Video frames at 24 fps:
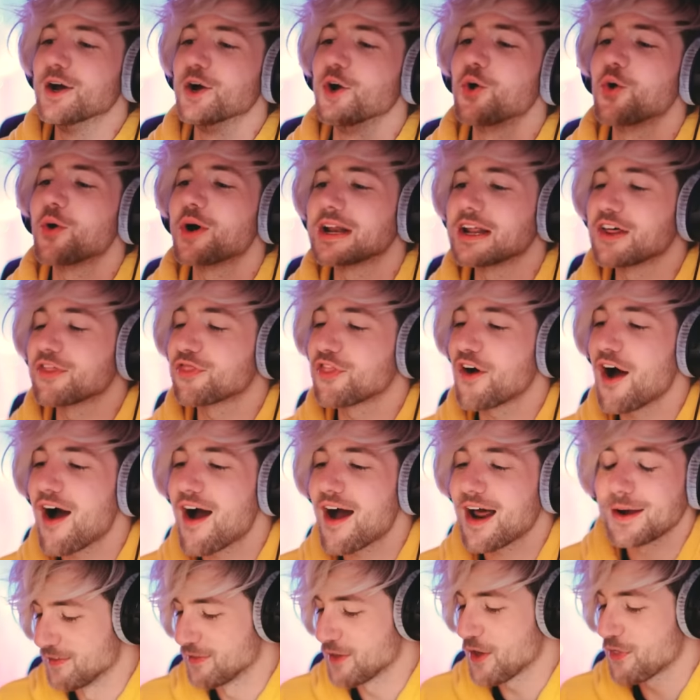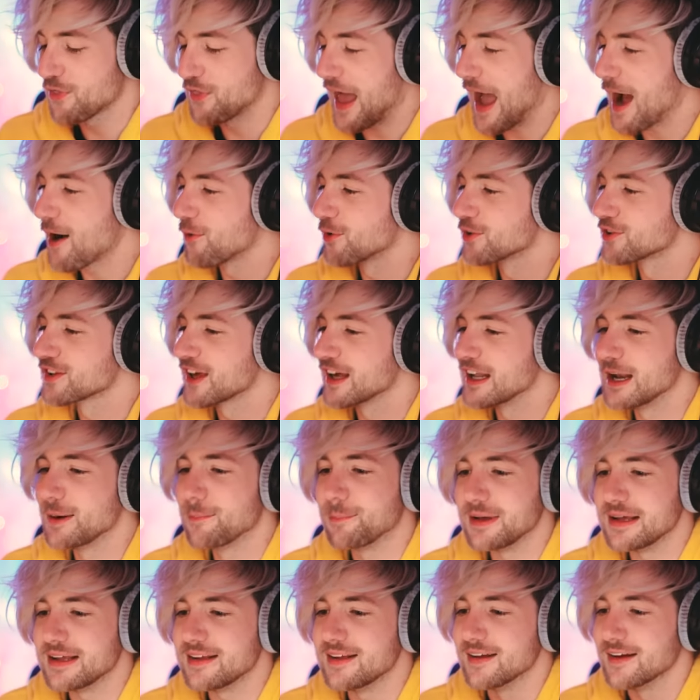Who would have thought that that was gonna
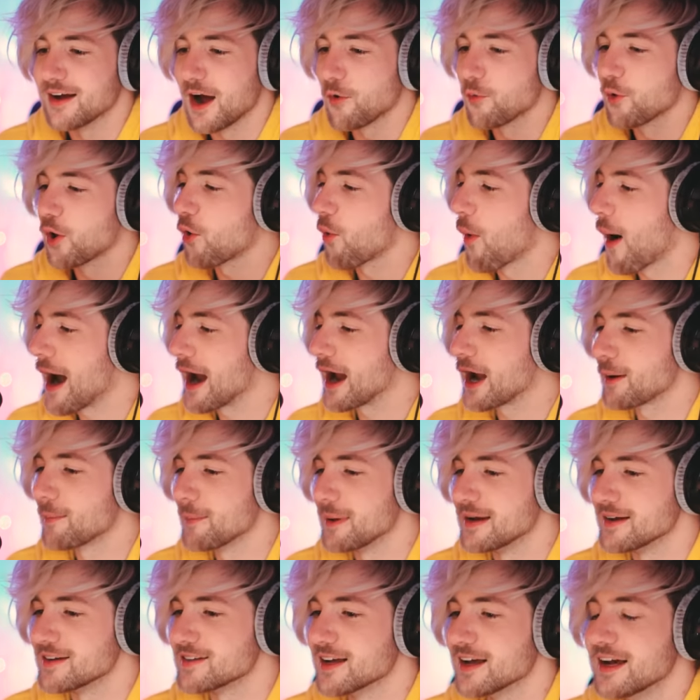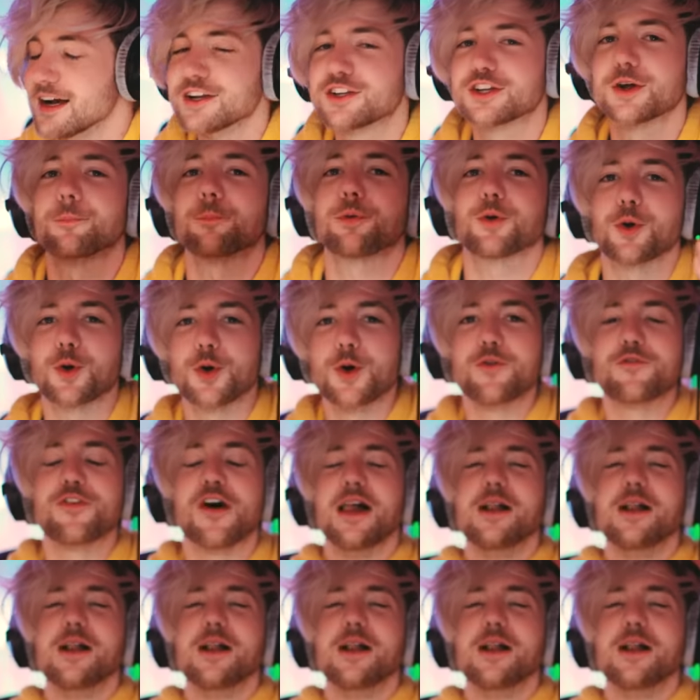be a requirement to prove